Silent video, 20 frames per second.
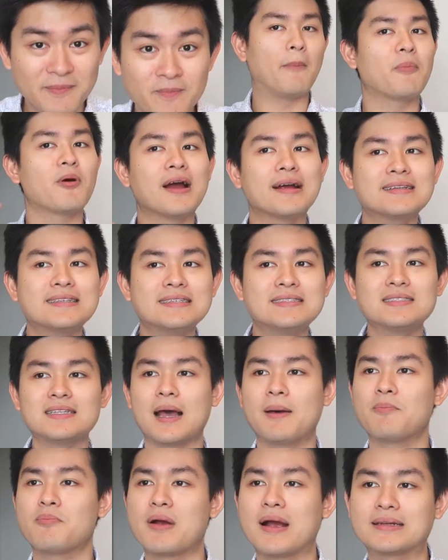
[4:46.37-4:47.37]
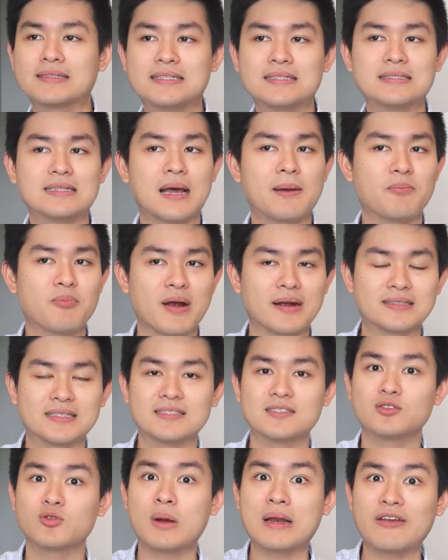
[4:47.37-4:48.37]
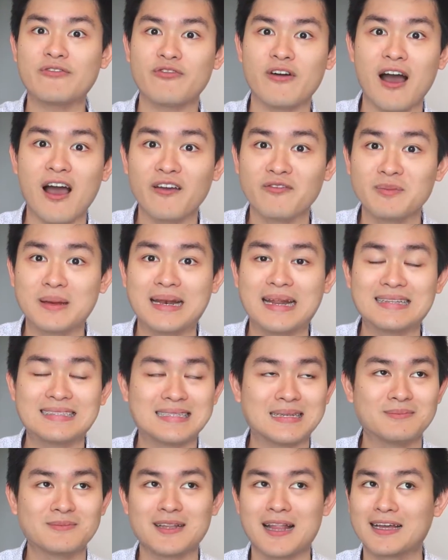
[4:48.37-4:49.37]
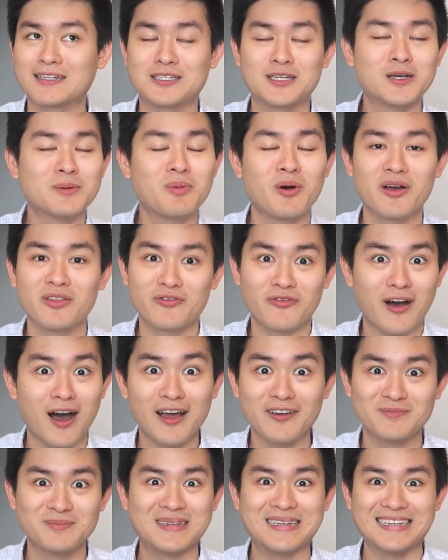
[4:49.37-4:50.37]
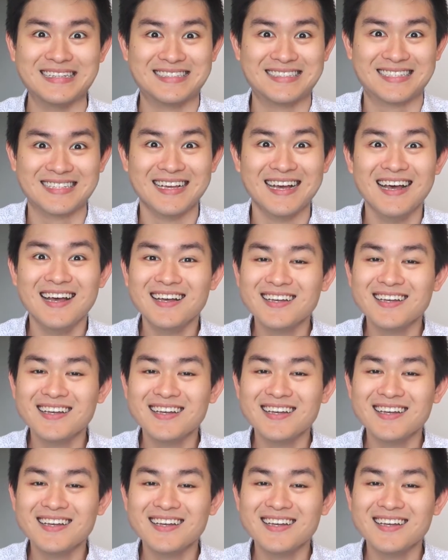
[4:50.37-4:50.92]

I practiced and practiced and practiced. 25 minutes seems like 2.5 minutes.